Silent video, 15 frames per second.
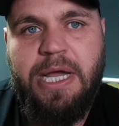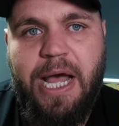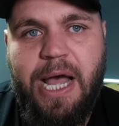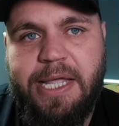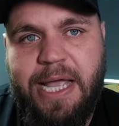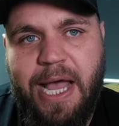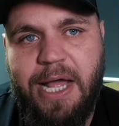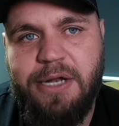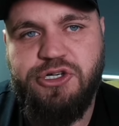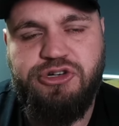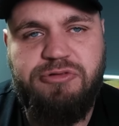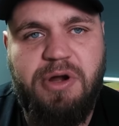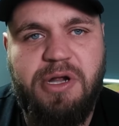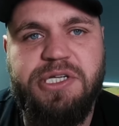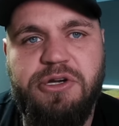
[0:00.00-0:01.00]
I can't
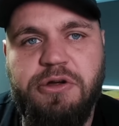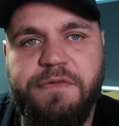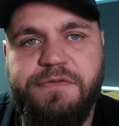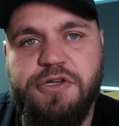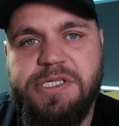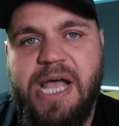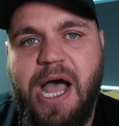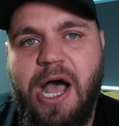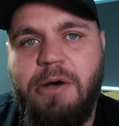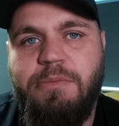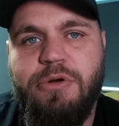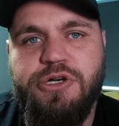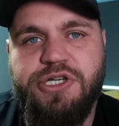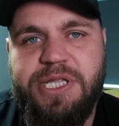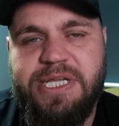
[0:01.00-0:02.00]
stress enough just how
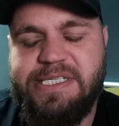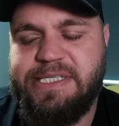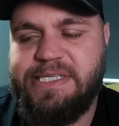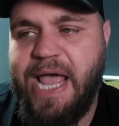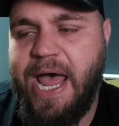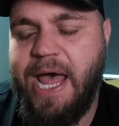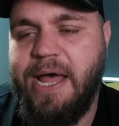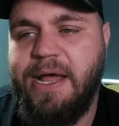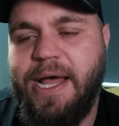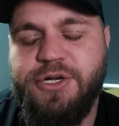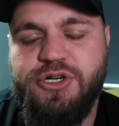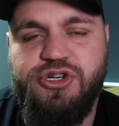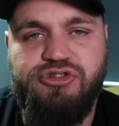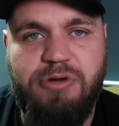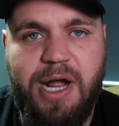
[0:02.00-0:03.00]
much this debt
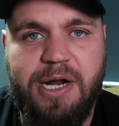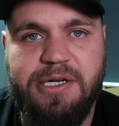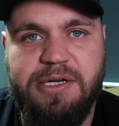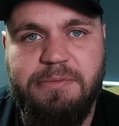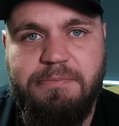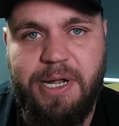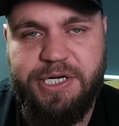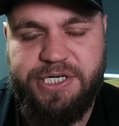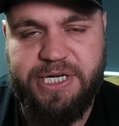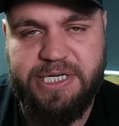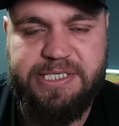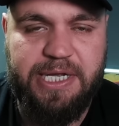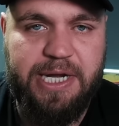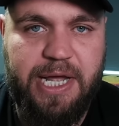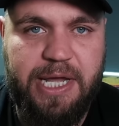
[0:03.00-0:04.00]
has dragged
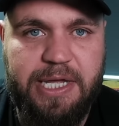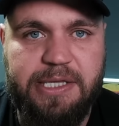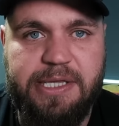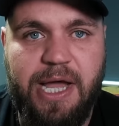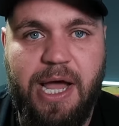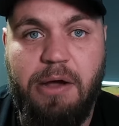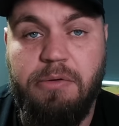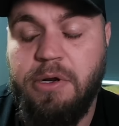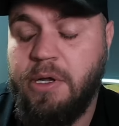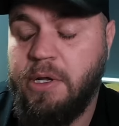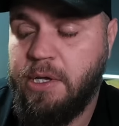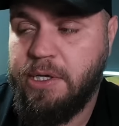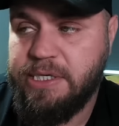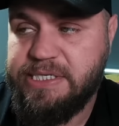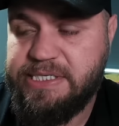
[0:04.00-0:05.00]
Manchester United down
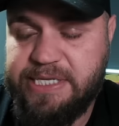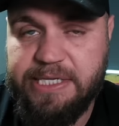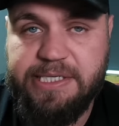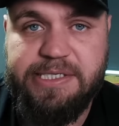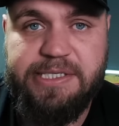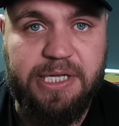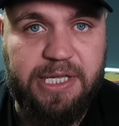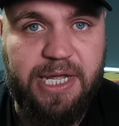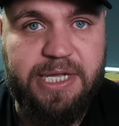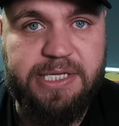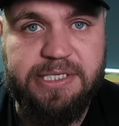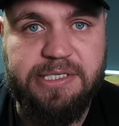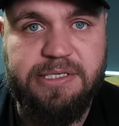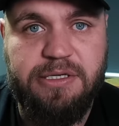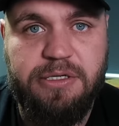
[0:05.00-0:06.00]
since the
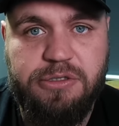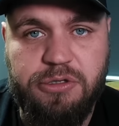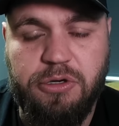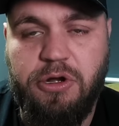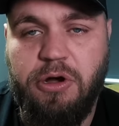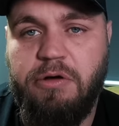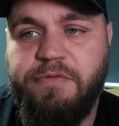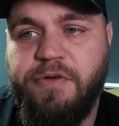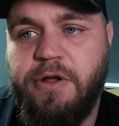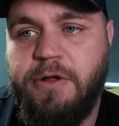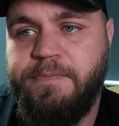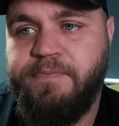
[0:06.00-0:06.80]
Glazers took over.